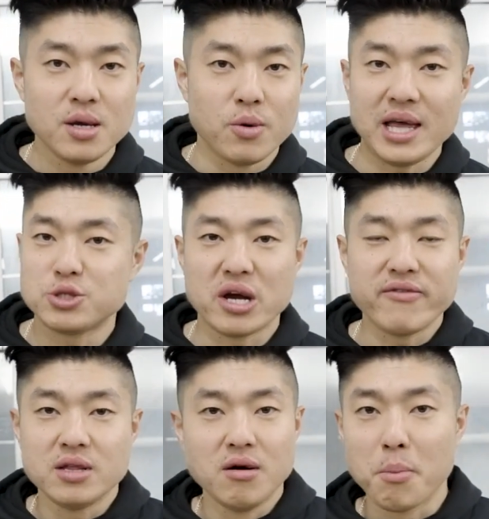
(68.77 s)
We like
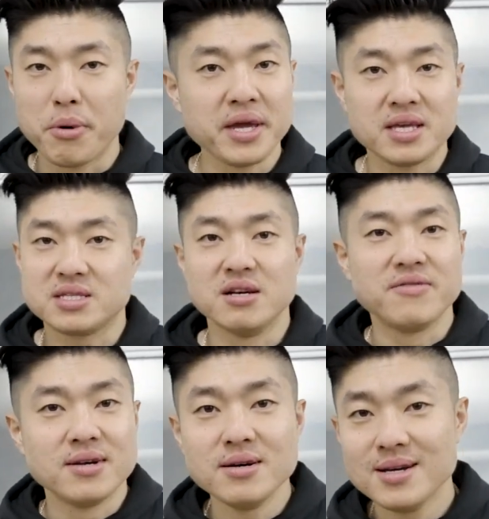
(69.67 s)
driving low and braking stuff,
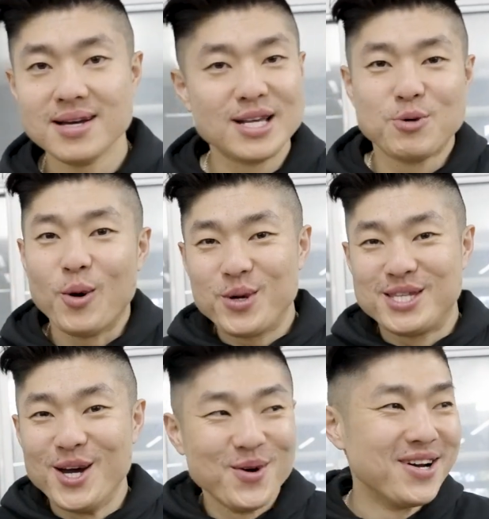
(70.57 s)
you know? That's what
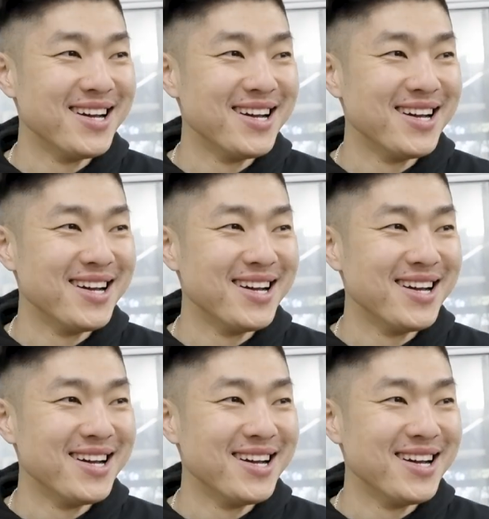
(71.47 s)
we do.